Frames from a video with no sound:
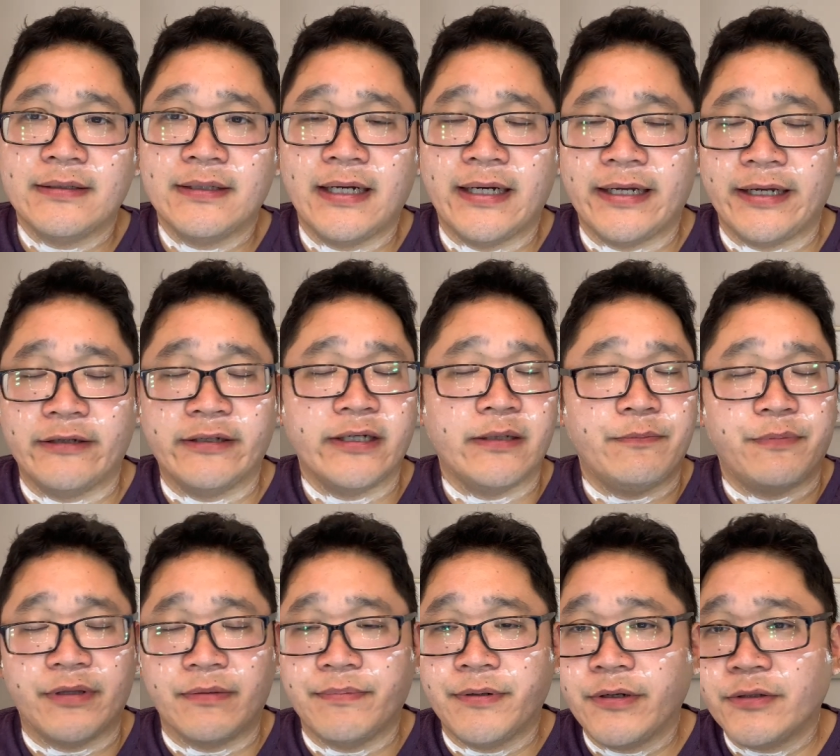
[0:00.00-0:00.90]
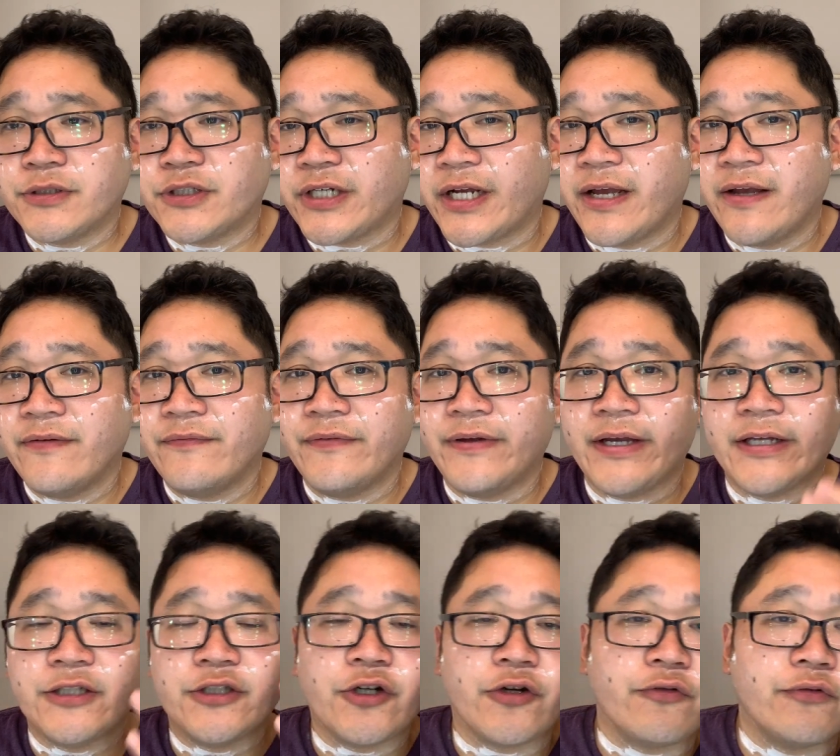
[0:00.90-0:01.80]
Uh, it'll help with the post-shave.
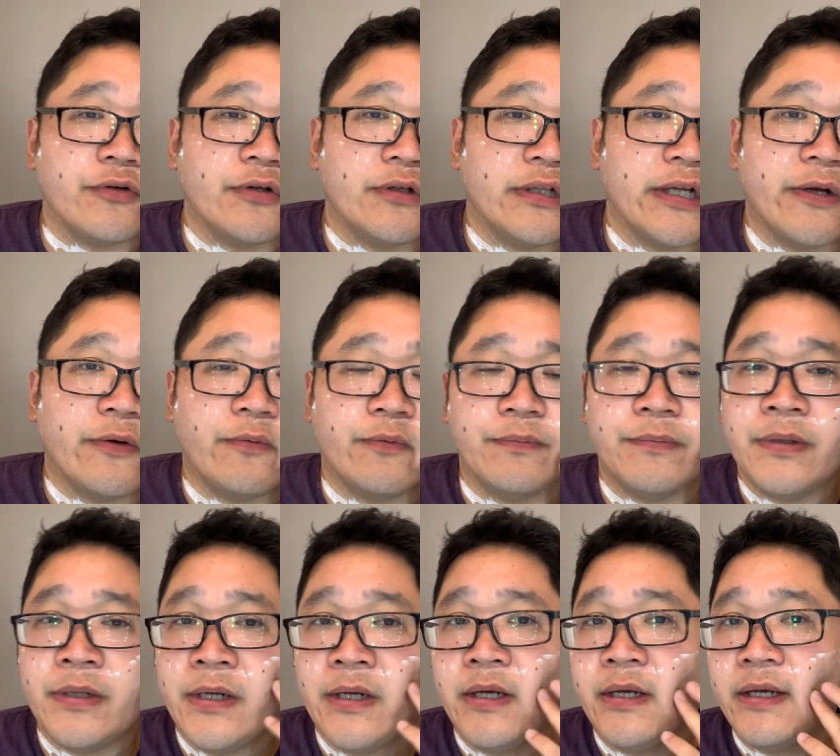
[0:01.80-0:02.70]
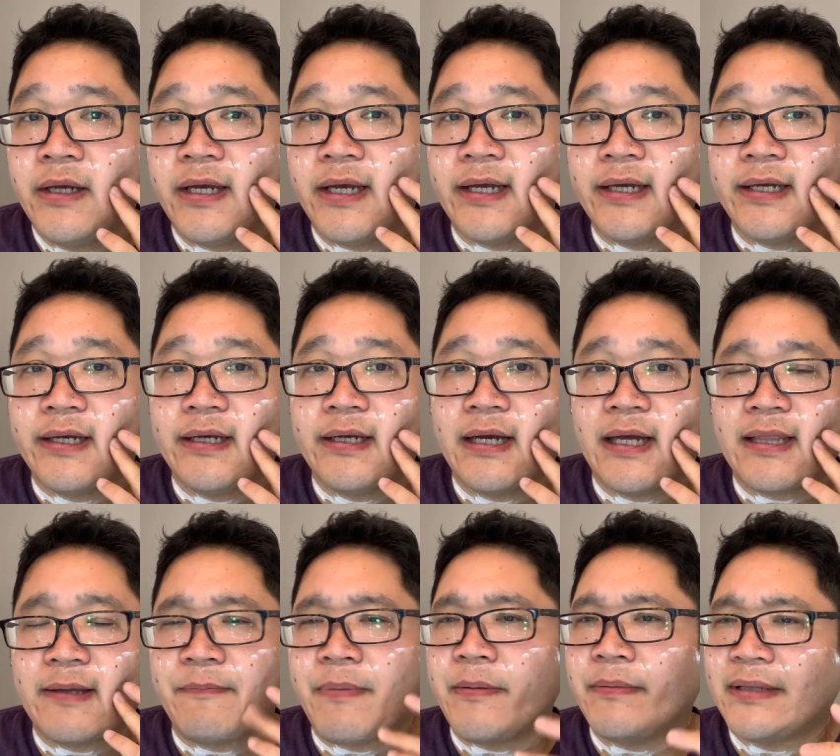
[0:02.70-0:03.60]
In general, it, uh, I
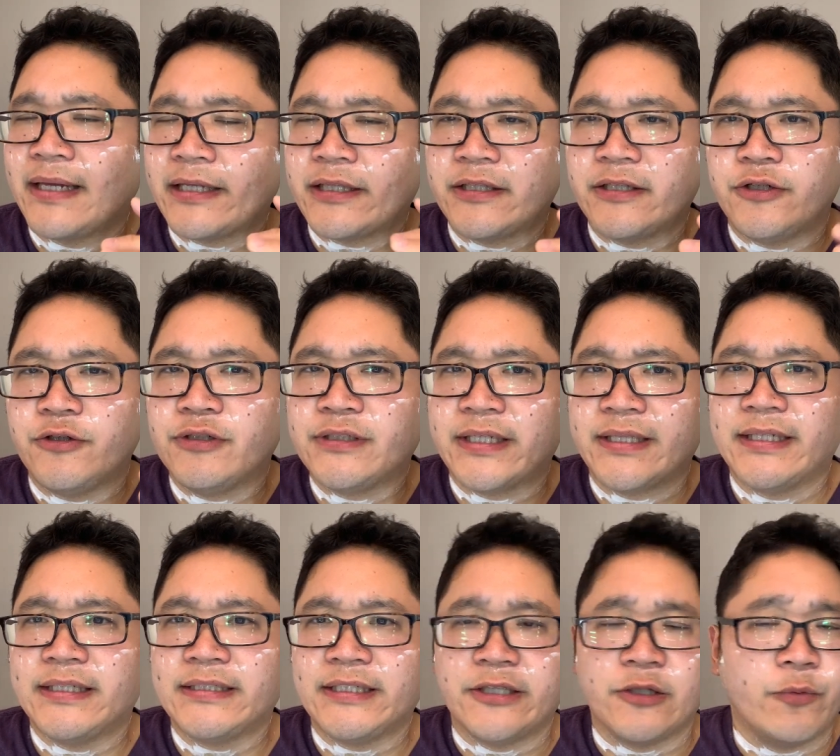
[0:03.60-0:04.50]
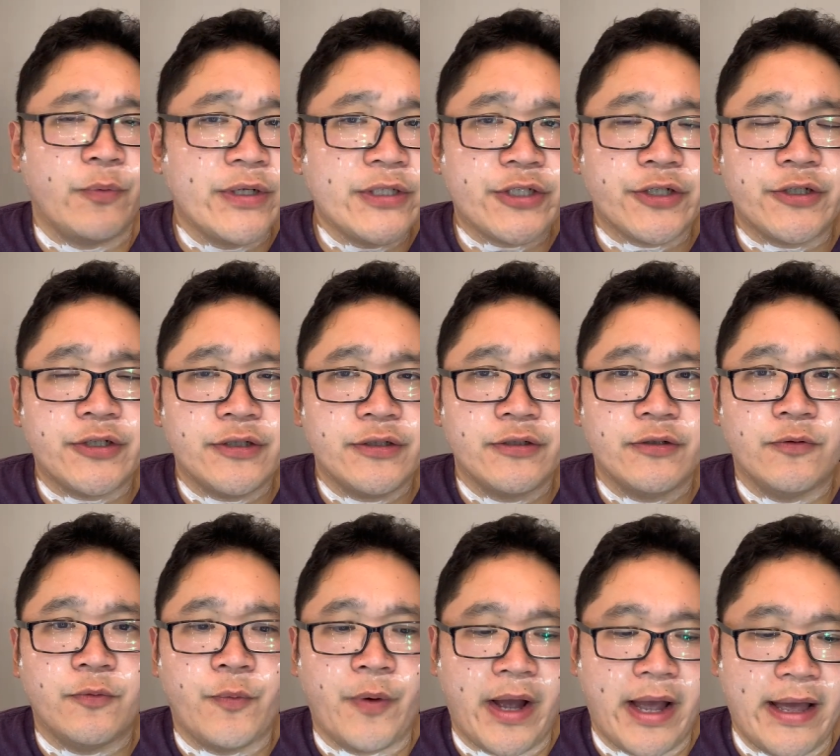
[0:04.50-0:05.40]
think people like using this in the winter
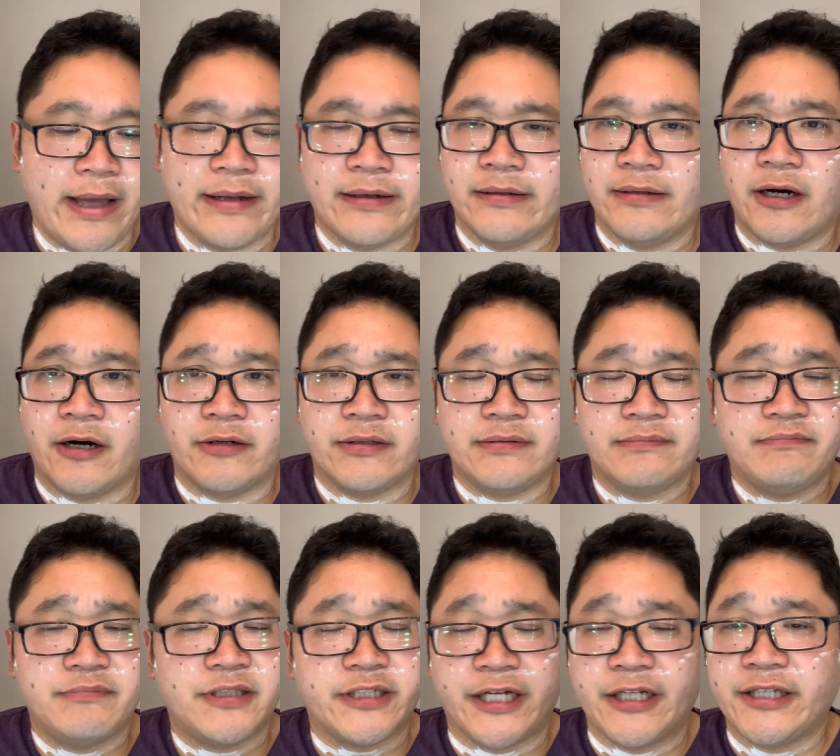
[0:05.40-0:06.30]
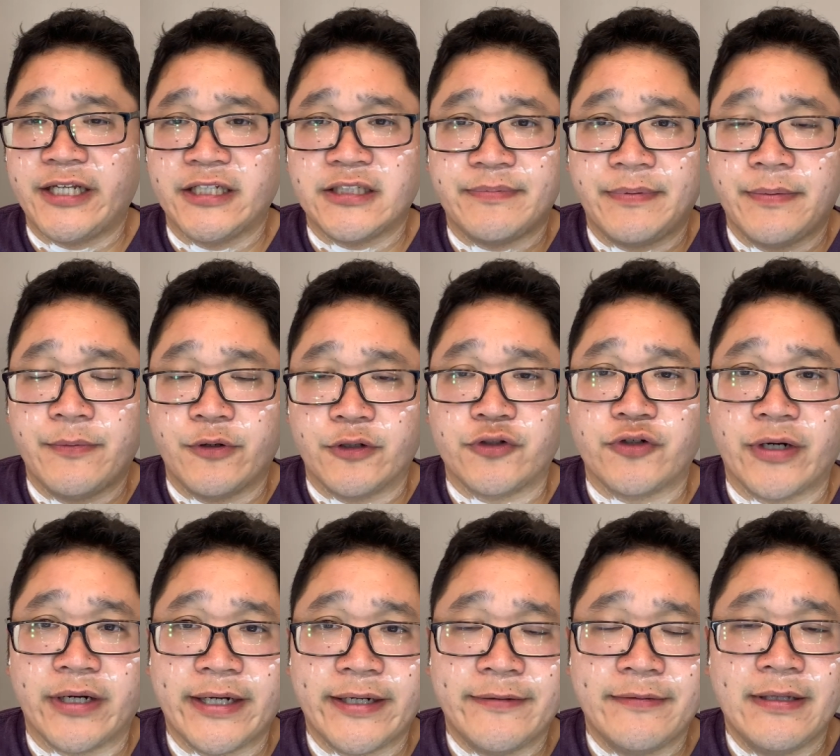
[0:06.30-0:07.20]
when our skin tends to be more
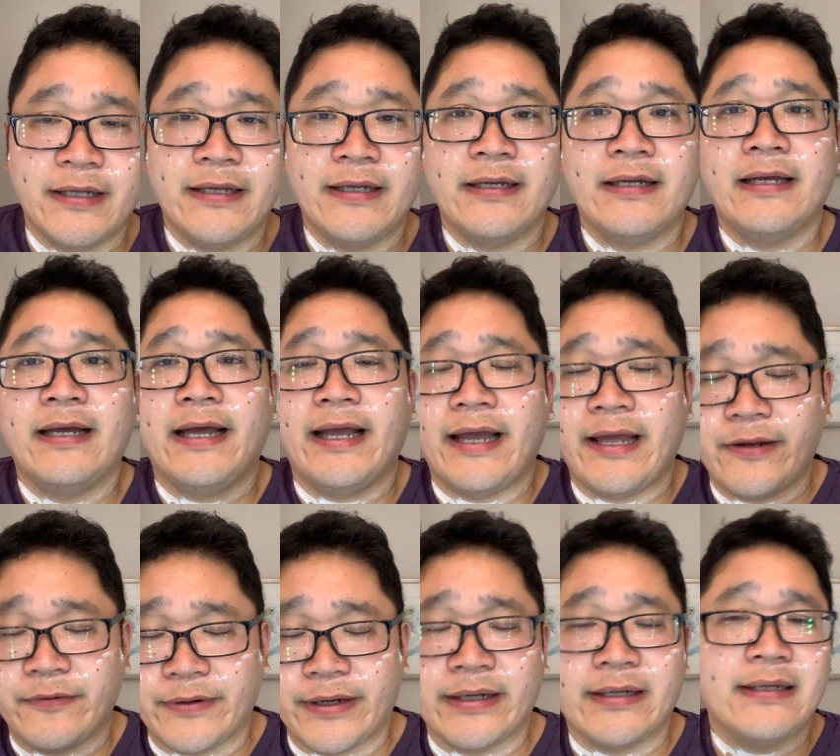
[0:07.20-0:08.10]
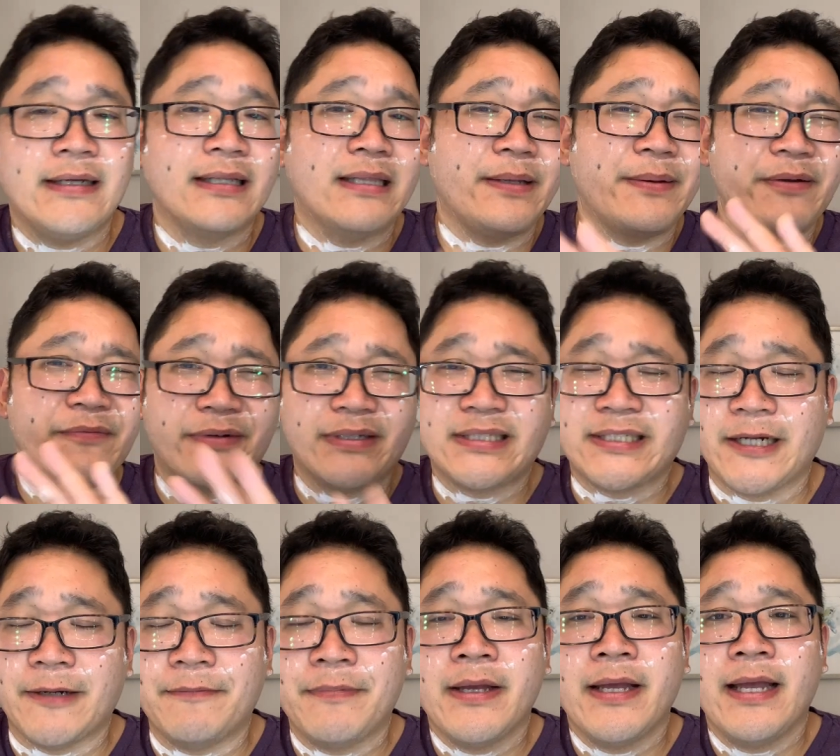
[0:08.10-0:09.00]
dry. Anyway, let me rinse
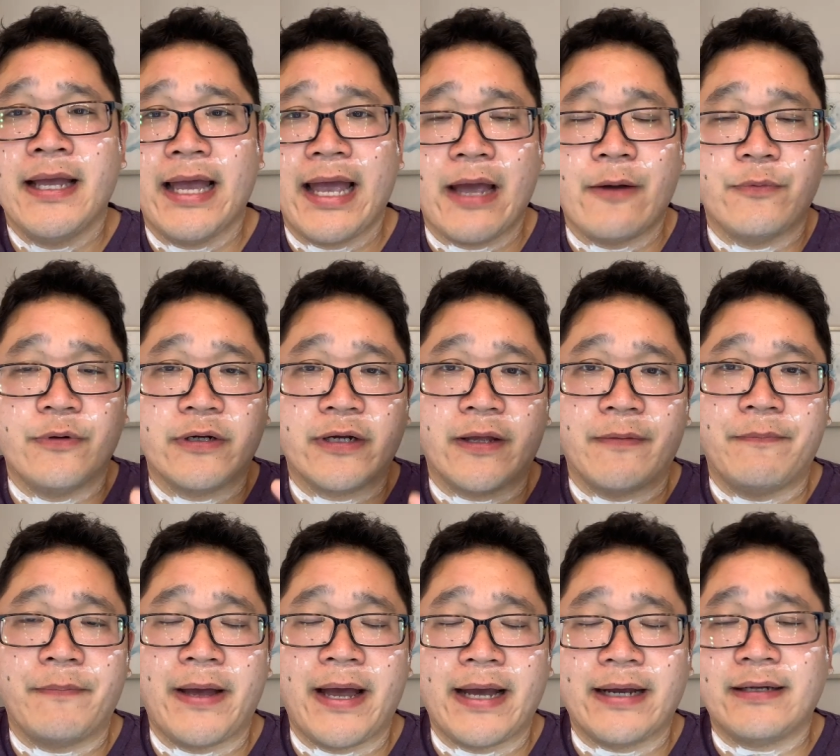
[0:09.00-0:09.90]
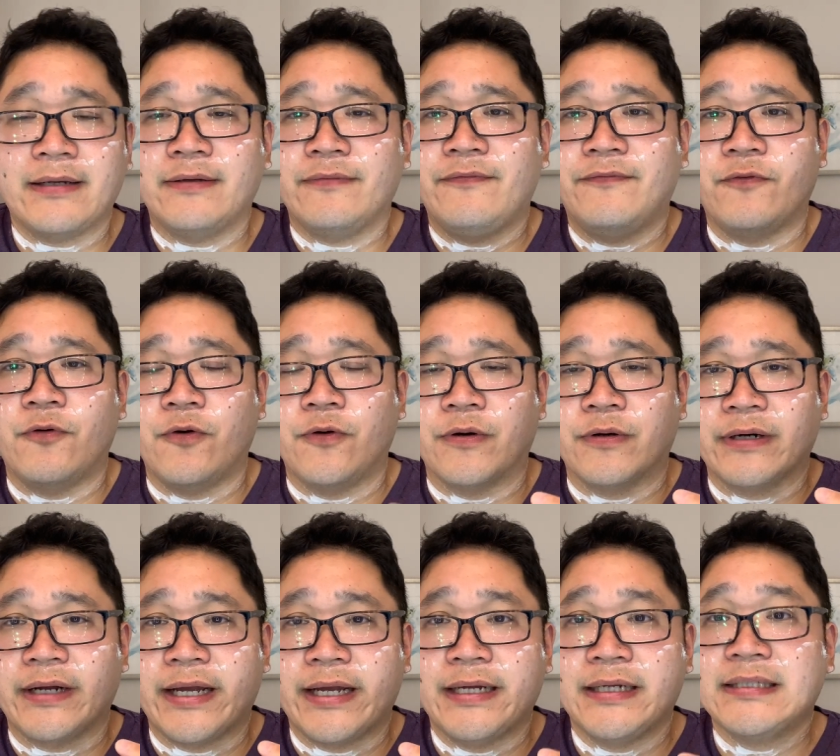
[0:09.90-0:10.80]
up and we'll get back for
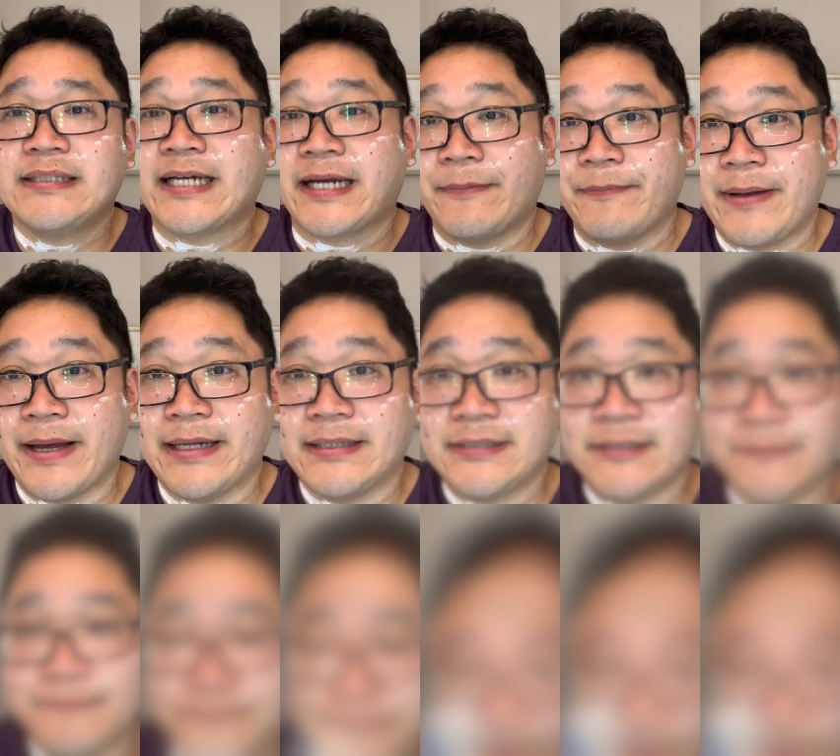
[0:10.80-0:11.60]
a second pass.